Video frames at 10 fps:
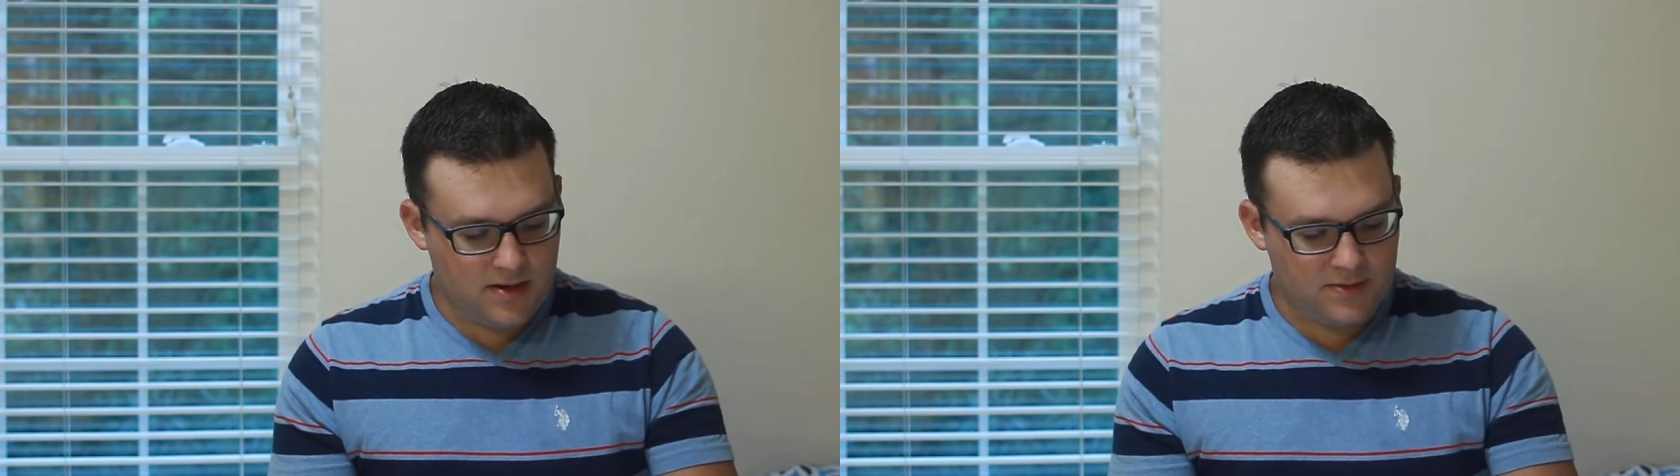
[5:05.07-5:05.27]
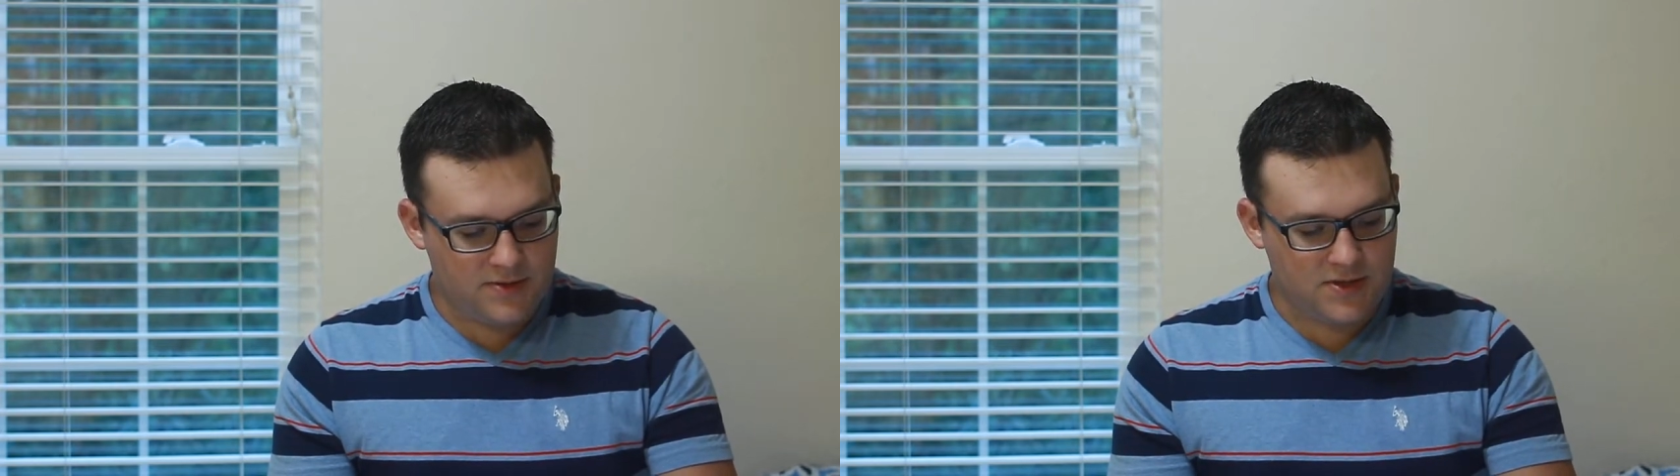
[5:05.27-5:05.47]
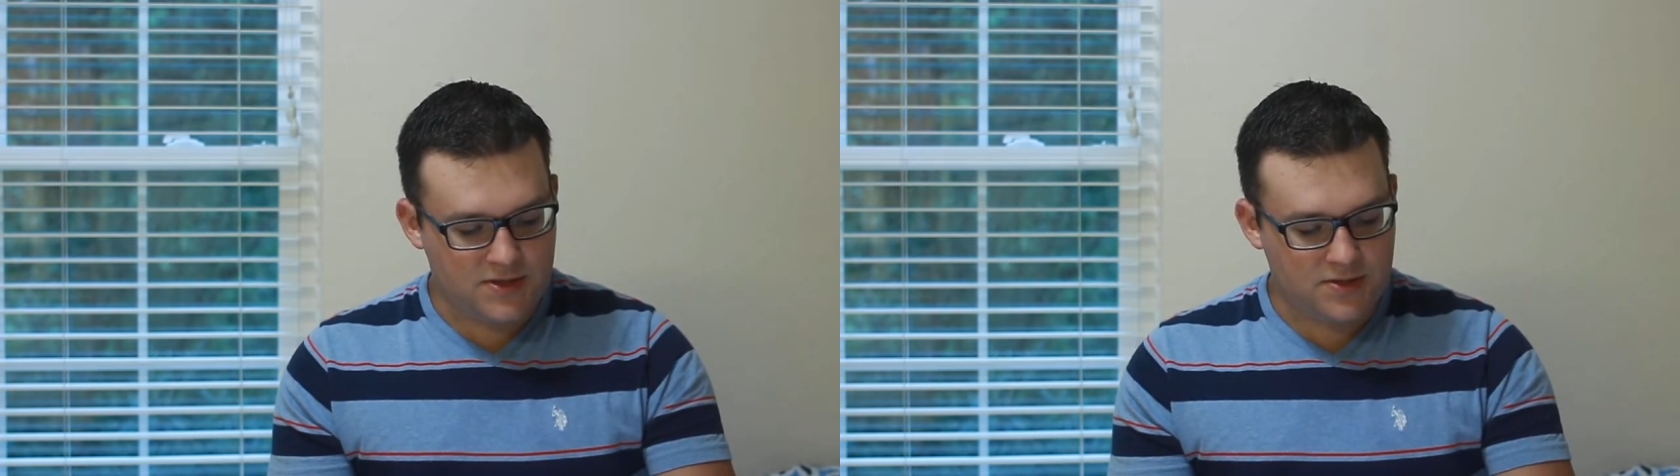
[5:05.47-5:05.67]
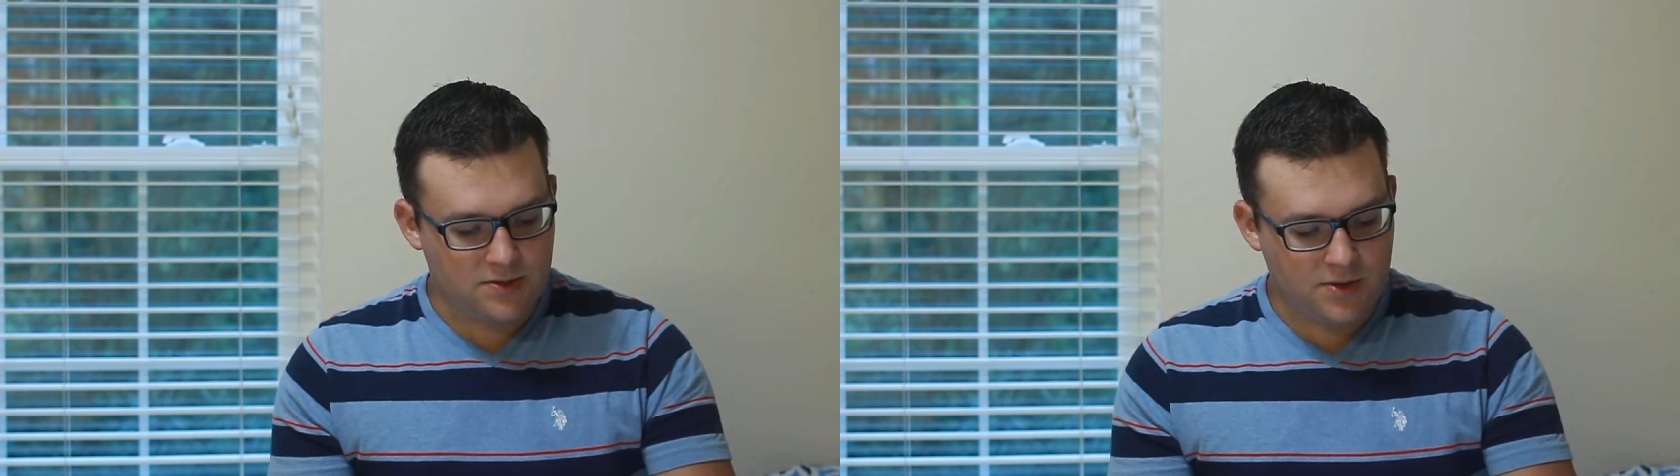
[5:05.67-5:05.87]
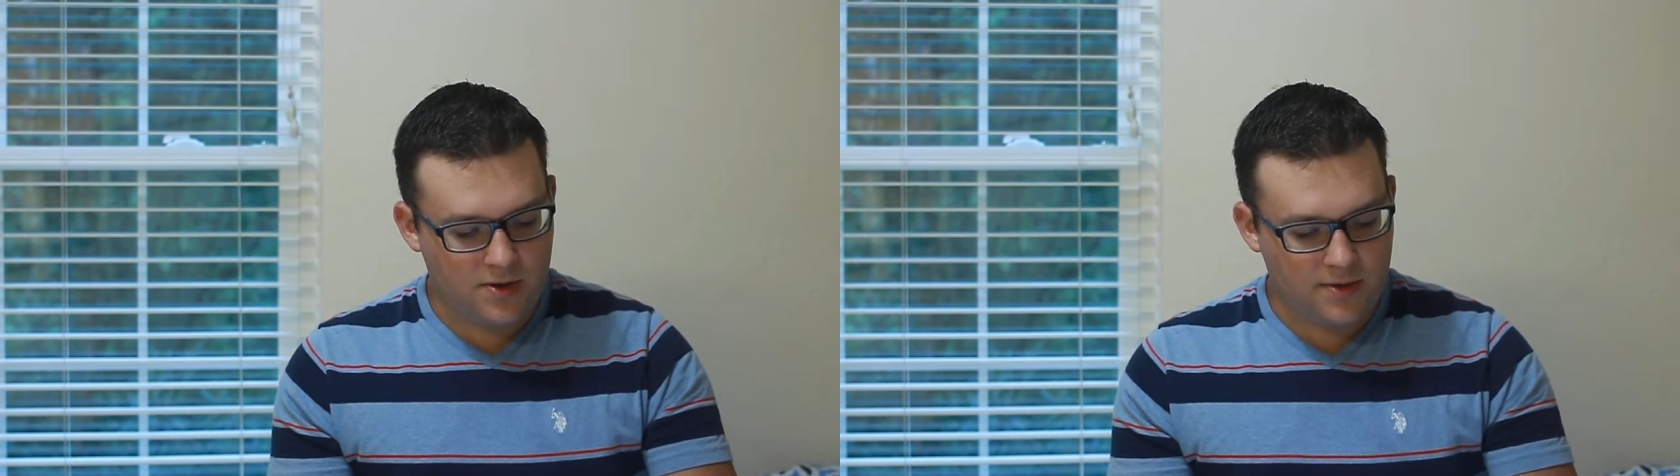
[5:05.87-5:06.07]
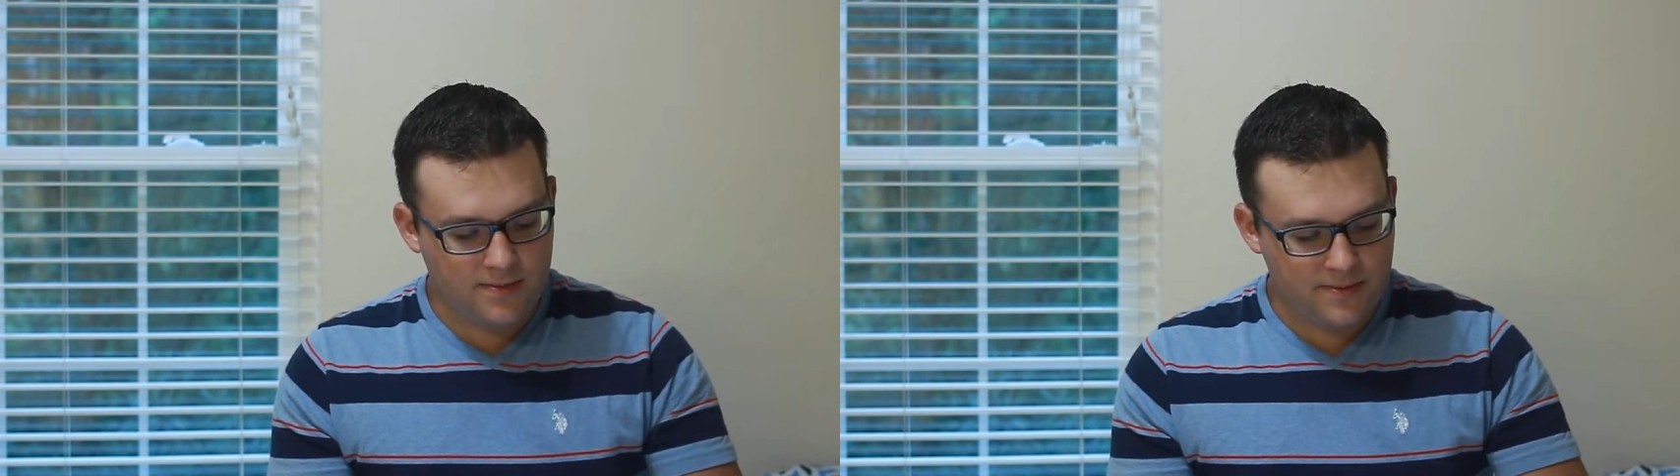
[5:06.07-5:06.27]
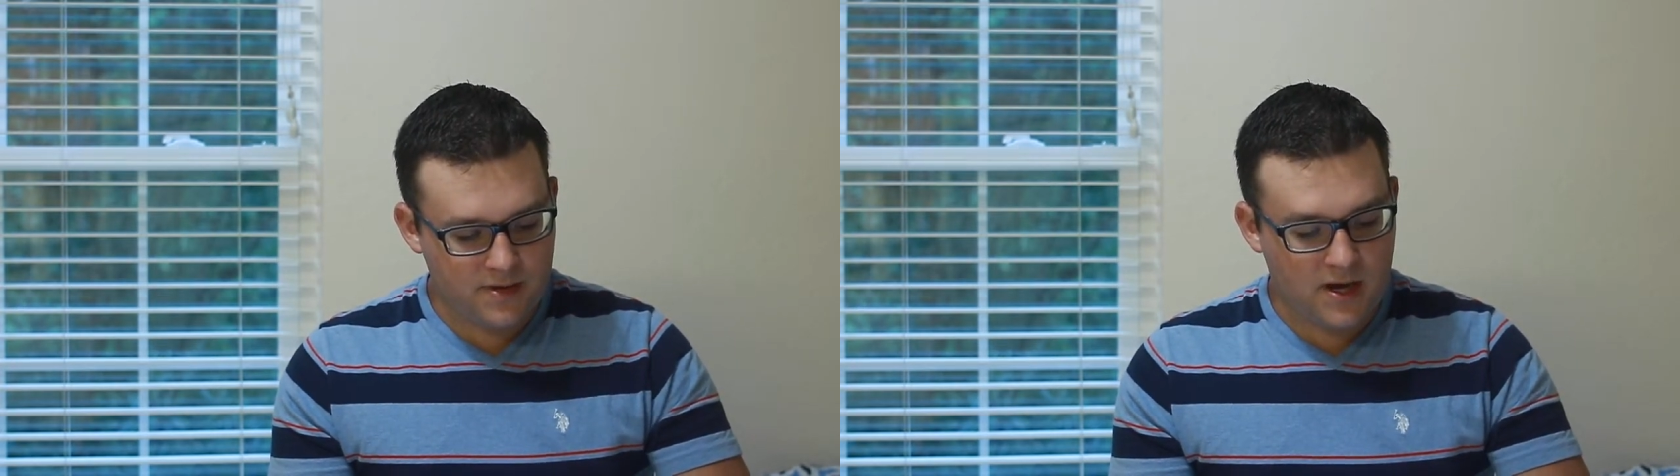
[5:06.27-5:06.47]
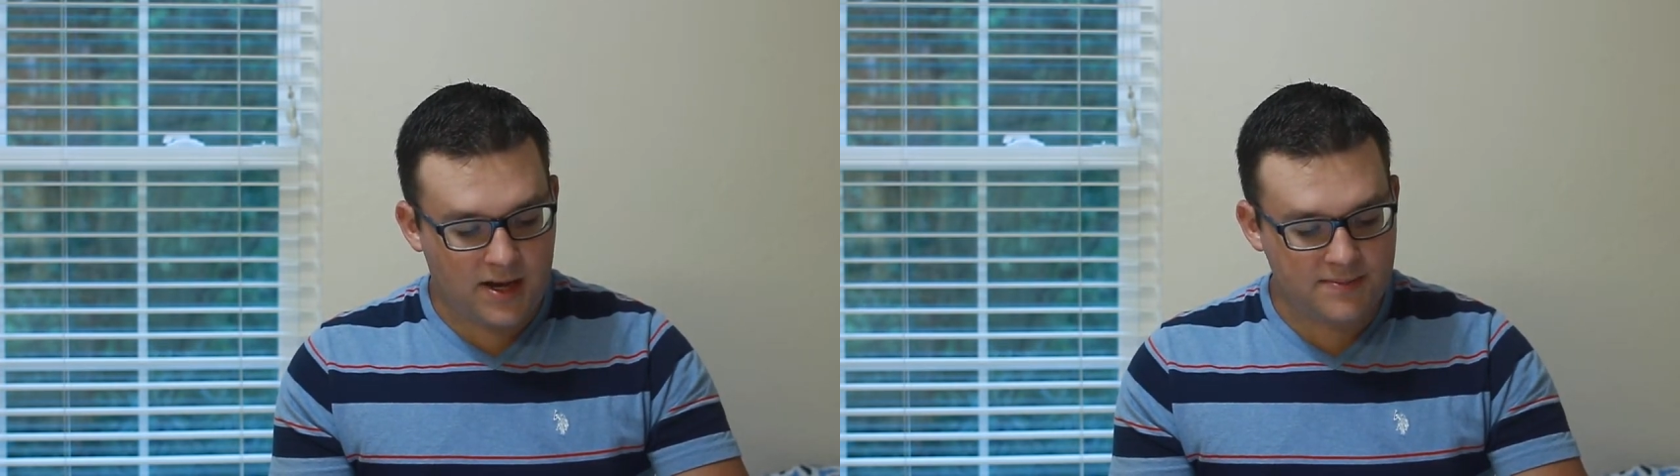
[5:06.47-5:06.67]
There's also
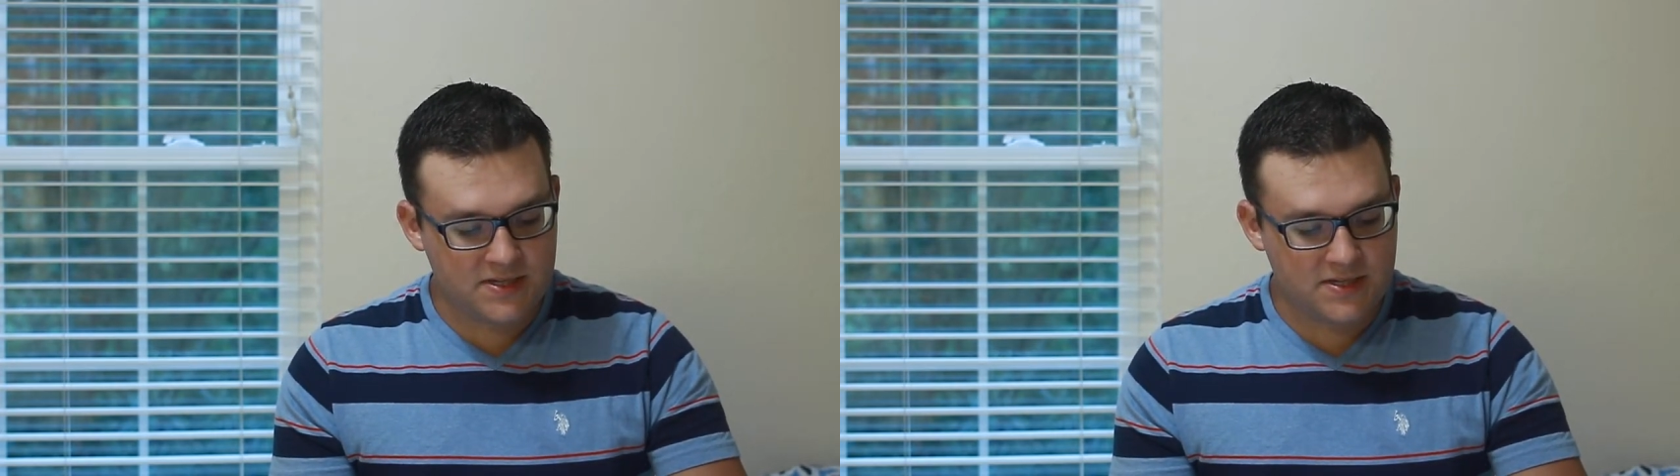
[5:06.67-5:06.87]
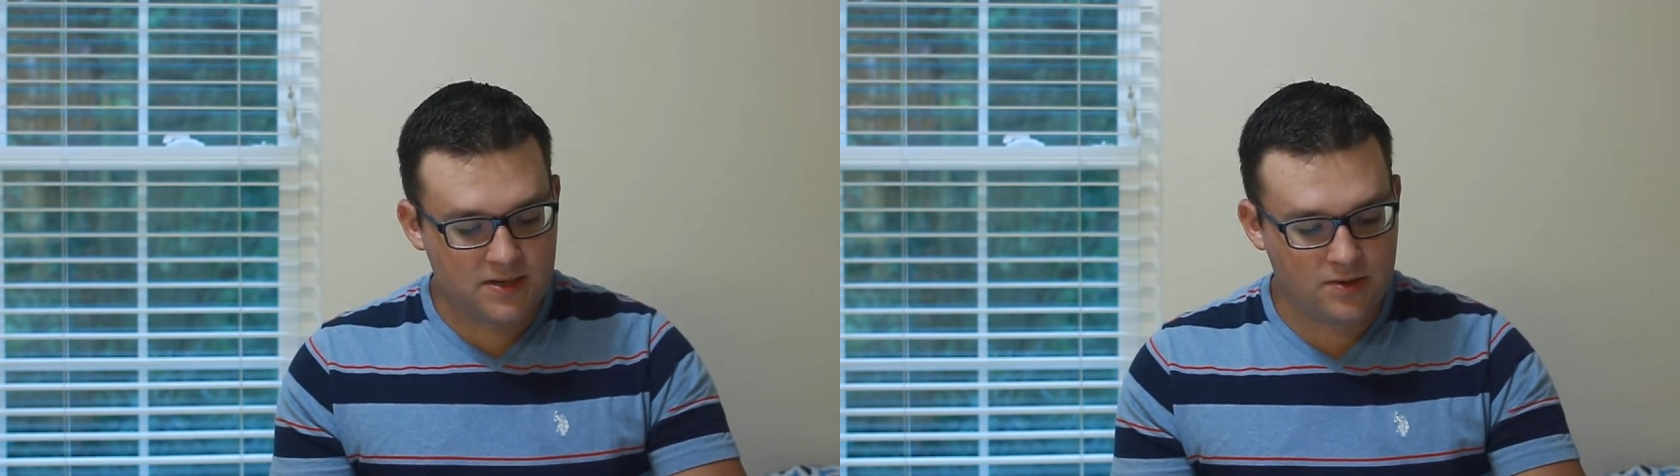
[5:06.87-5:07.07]
Copp's